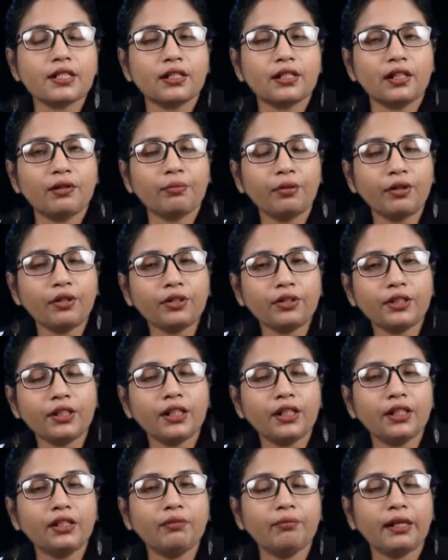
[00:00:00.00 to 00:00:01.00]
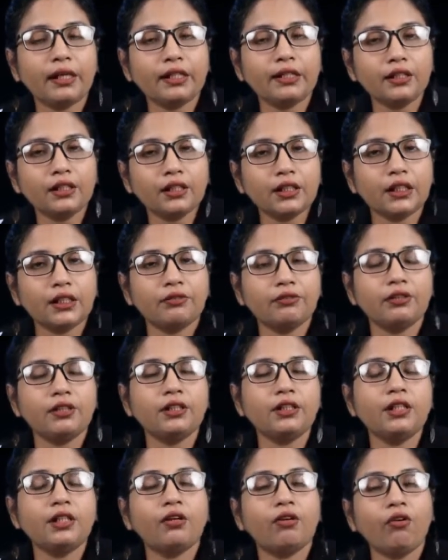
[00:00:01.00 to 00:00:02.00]
appointed by the
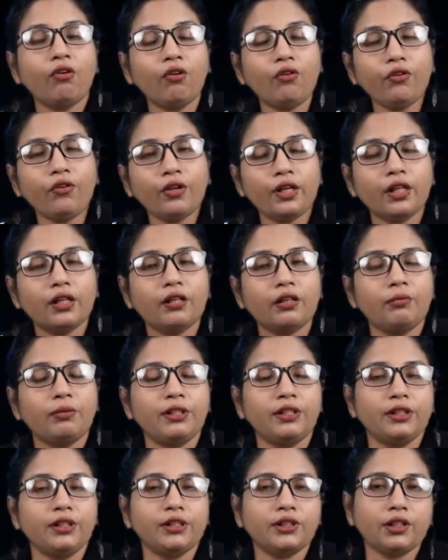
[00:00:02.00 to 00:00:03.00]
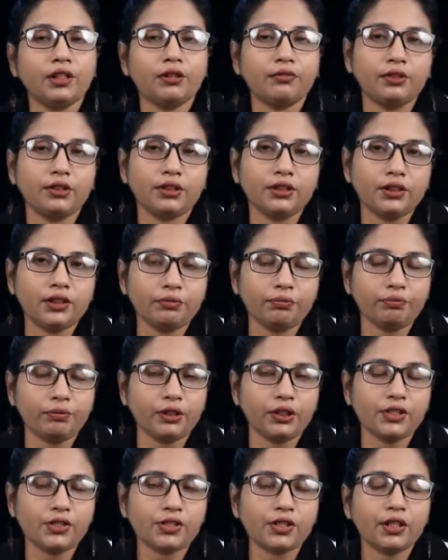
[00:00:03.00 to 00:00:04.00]
governor on the recommendation of the chief
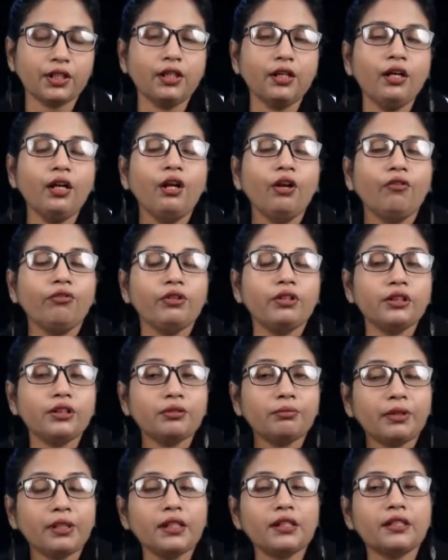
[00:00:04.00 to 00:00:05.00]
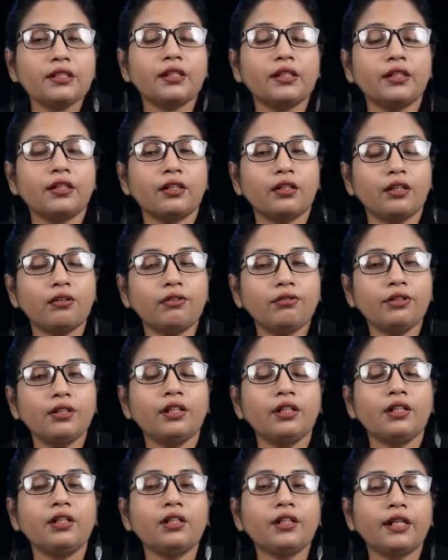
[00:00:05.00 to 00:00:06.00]
minister, which means that the
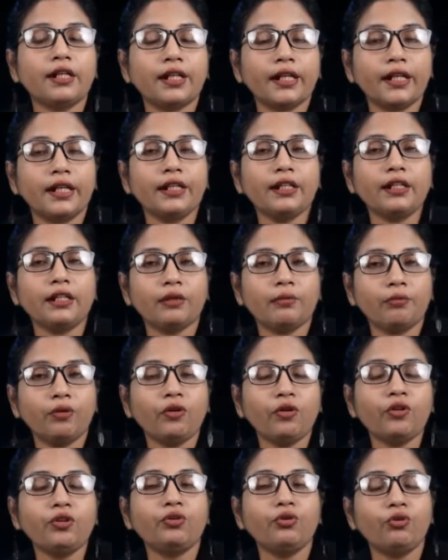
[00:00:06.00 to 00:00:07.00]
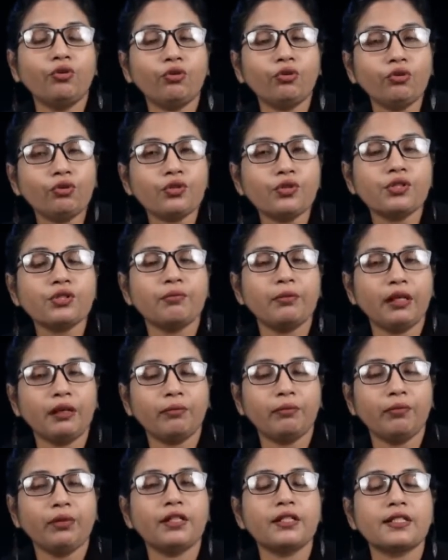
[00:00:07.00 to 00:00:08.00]
governor can appoint those
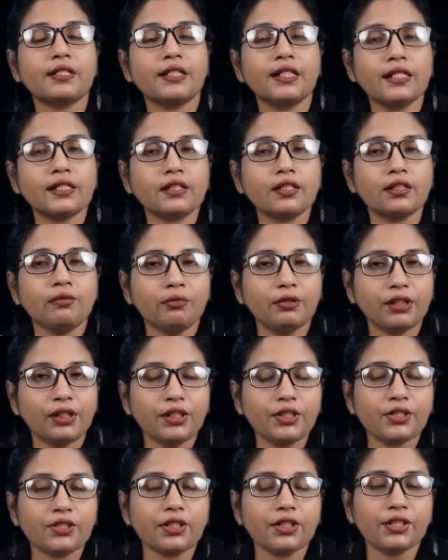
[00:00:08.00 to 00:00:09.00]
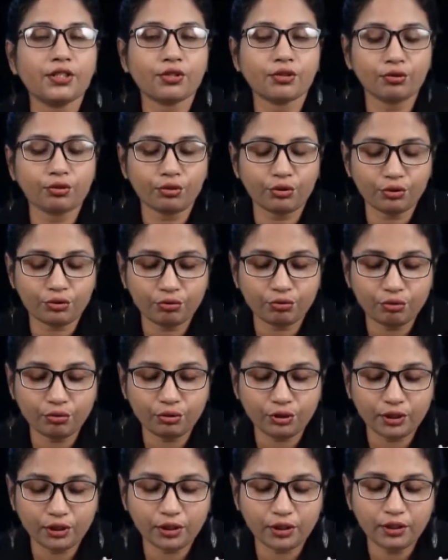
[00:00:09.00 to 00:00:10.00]
members as the ministers, those who
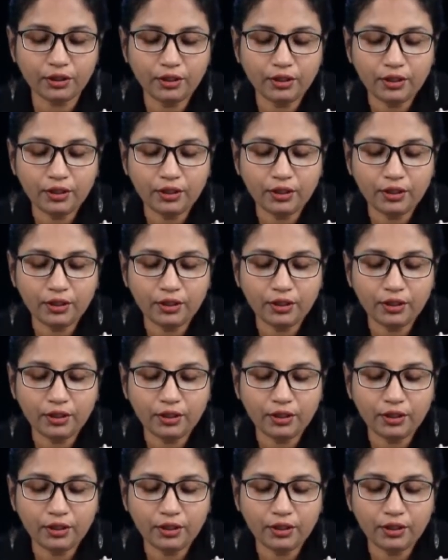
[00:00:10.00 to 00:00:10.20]
are